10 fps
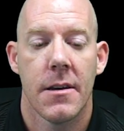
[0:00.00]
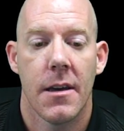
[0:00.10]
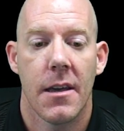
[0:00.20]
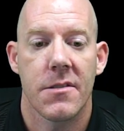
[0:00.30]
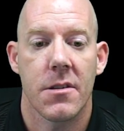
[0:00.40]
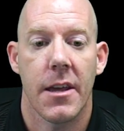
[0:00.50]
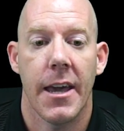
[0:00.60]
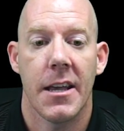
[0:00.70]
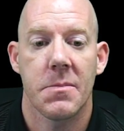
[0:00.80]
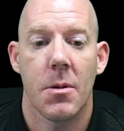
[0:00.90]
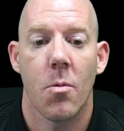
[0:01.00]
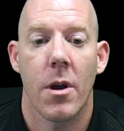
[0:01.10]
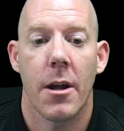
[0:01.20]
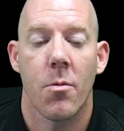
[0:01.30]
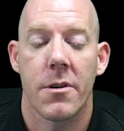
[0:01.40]
It's going to ask me
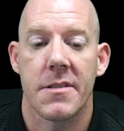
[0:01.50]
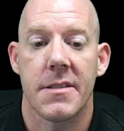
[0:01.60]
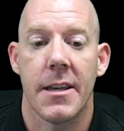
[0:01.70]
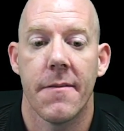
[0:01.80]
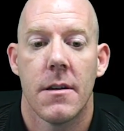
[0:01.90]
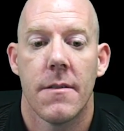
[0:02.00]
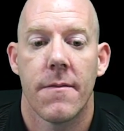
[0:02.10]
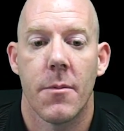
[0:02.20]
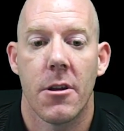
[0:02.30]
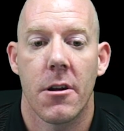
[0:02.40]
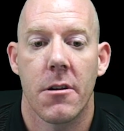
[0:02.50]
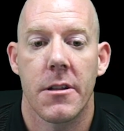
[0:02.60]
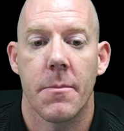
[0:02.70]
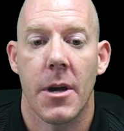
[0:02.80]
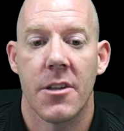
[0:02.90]
where I want to save it. From here, I'll
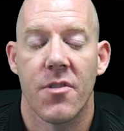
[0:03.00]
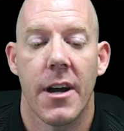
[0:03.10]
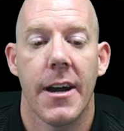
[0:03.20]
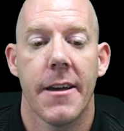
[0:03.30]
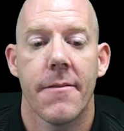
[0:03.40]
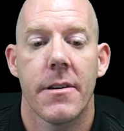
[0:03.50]
click my drive,